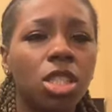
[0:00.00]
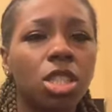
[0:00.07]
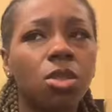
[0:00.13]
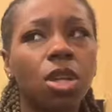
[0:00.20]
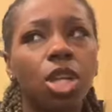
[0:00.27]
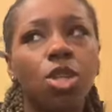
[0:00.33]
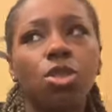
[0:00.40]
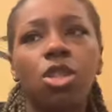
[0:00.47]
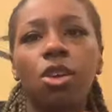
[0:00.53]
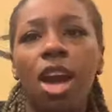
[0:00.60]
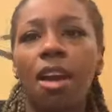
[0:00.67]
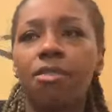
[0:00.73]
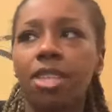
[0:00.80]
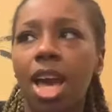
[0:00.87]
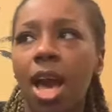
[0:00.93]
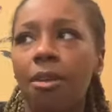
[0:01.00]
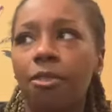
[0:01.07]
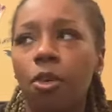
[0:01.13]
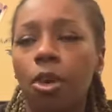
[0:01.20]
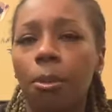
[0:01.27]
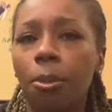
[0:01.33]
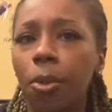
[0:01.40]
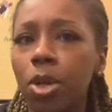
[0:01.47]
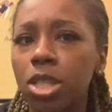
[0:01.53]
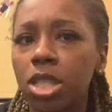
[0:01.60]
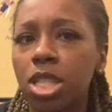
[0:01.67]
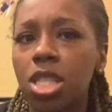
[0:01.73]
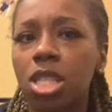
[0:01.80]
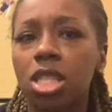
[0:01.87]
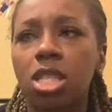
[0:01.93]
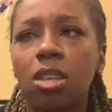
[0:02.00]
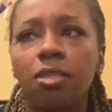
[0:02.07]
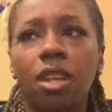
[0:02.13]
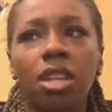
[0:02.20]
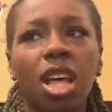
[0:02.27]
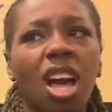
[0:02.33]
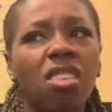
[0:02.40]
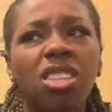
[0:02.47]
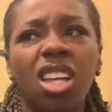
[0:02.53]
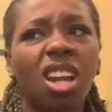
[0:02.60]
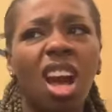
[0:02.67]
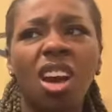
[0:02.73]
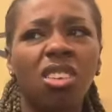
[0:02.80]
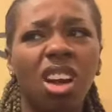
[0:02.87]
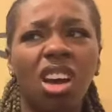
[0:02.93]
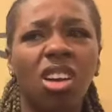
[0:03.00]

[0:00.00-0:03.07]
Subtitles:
She was like, you still have time for abortions and stuff like that. I was like, no, I